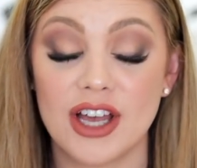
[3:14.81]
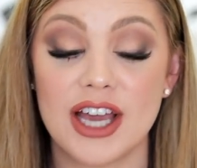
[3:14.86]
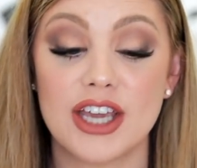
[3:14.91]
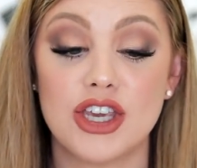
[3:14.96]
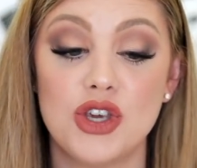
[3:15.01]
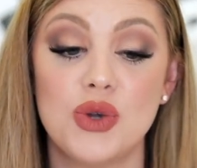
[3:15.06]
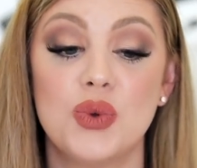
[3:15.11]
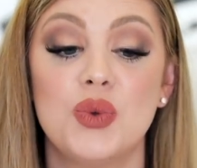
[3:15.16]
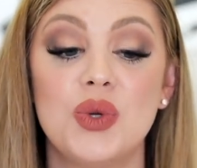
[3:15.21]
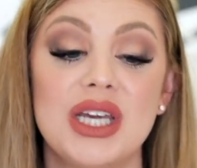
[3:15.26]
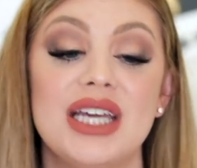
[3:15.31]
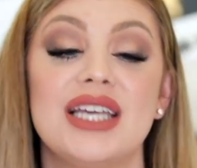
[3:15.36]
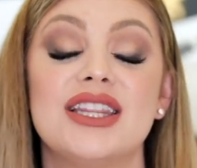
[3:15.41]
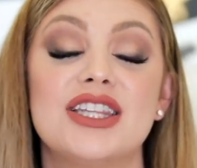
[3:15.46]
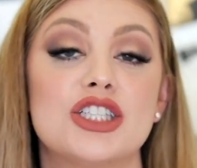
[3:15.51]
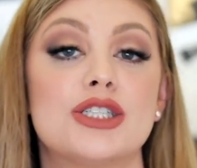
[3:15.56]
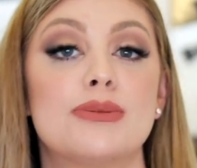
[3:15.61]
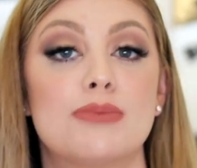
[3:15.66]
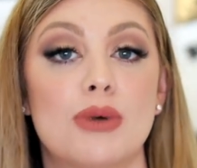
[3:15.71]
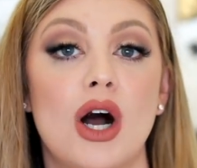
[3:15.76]
Like you need
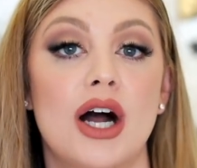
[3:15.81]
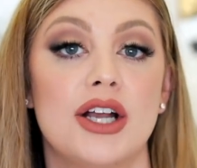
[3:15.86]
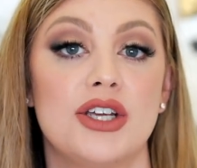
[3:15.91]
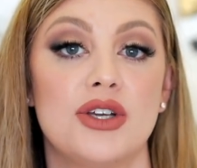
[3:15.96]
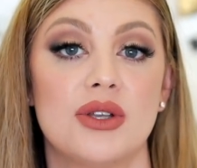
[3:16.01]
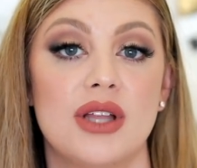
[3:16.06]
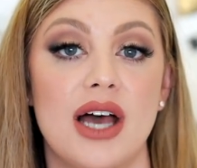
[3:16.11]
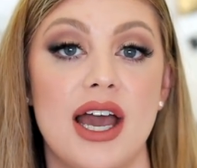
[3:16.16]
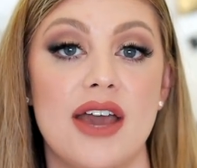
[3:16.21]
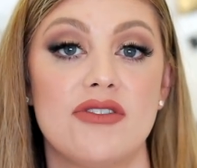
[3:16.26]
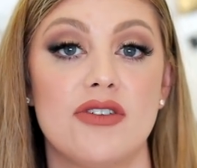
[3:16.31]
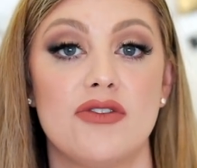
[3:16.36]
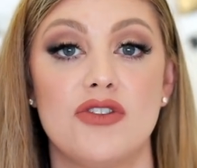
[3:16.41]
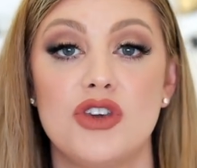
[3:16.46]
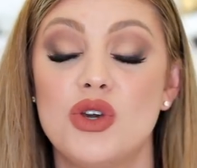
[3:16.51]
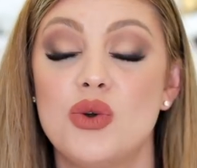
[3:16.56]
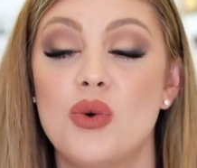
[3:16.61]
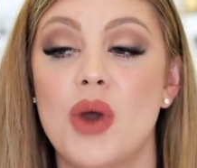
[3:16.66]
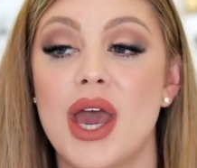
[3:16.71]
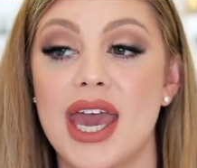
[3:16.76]
this bra in your life.
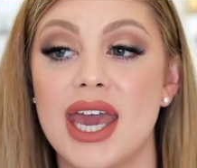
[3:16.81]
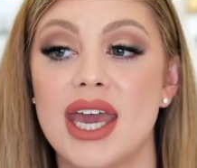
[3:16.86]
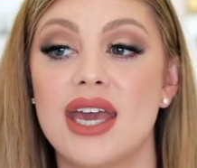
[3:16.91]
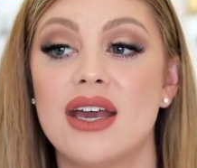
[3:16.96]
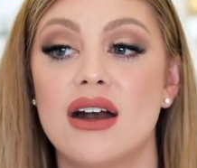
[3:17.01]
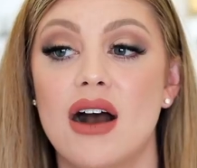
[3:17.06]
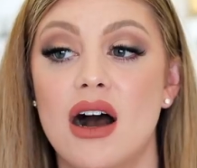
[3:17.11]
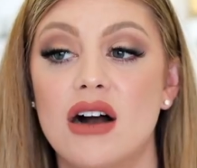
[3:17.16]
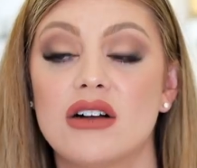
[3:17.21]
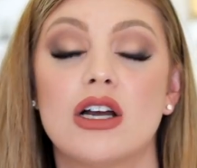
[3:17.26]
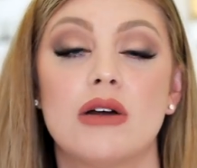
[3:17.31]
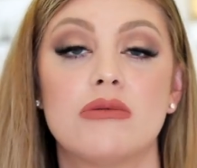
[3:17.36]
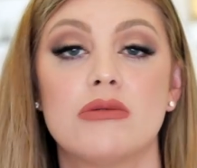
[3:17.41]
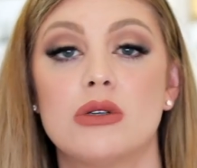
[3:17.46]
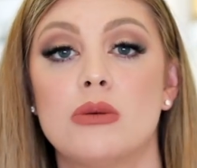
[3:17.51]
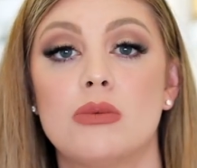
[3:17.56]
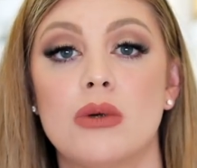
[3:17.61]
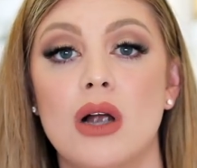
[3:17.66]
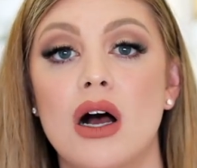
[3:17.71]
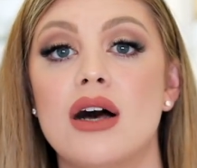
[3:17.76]
If you hate
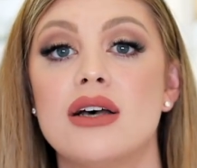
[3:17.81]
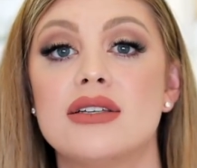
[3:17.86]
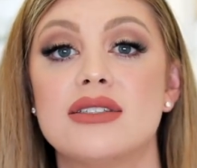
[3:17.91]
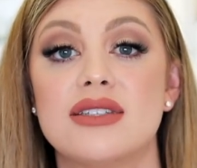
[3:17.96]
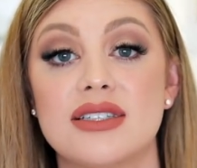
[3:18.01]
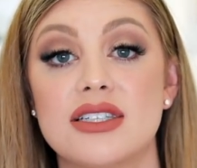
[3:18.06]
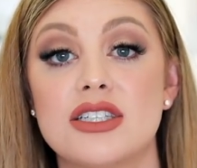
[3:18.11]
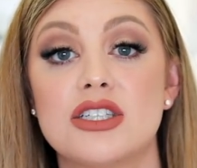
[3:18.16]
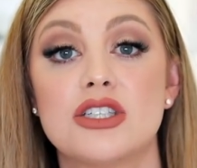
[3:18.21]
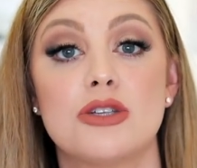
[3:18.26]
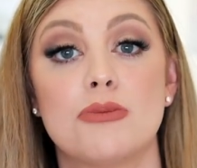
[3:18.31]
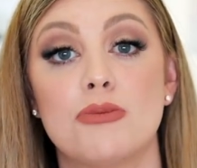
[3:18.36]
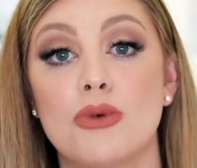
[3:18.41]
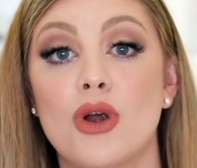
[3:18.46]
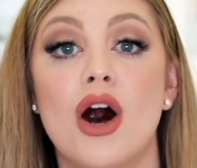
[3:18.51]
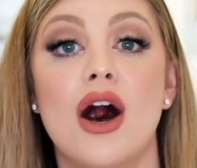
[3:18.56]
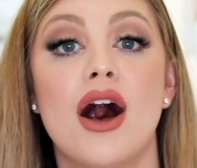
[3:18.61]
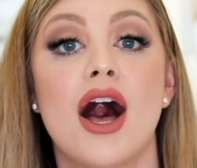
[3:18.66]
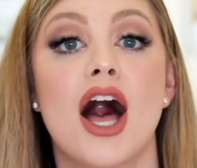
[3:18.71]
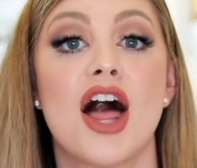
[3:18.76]
uncomfortable bras, this is the
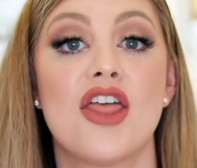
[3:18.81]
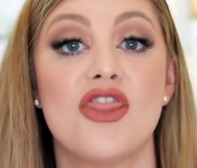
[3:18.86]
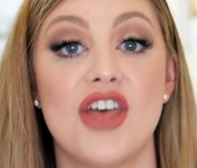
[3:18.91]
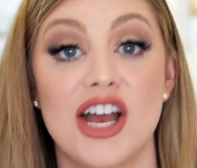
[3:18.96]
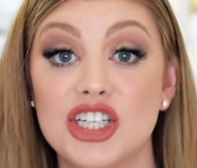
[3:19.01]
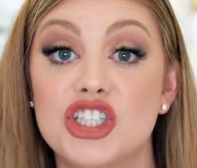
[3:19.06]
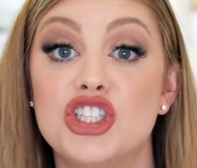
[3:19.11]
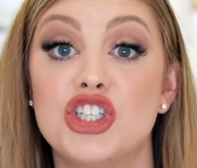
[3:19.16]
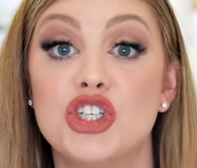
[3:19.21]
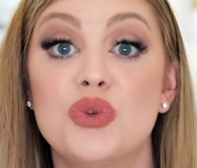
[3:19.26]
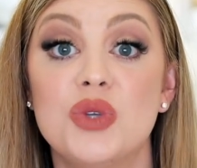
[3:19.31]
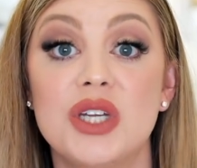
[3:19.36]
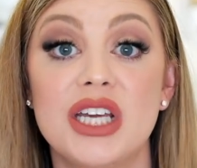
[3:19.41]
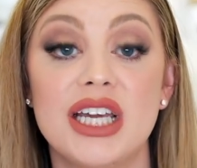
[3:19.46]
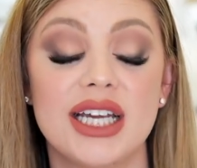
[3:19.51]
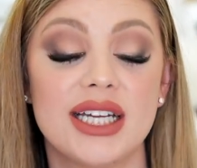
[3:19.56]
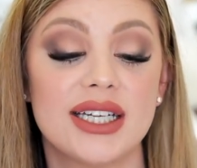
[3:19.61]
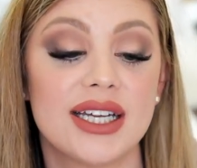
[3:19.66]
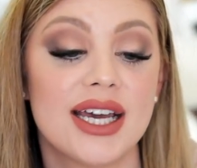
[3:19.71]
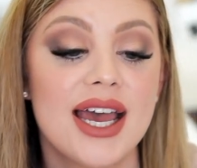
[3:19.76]
bra that you
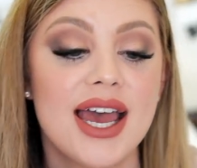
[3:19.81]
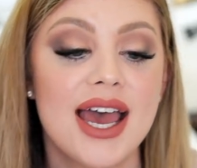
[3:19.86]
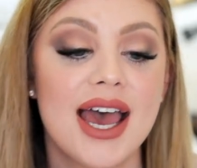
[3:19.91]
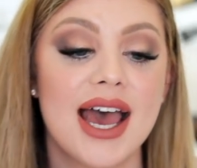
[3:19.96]
need.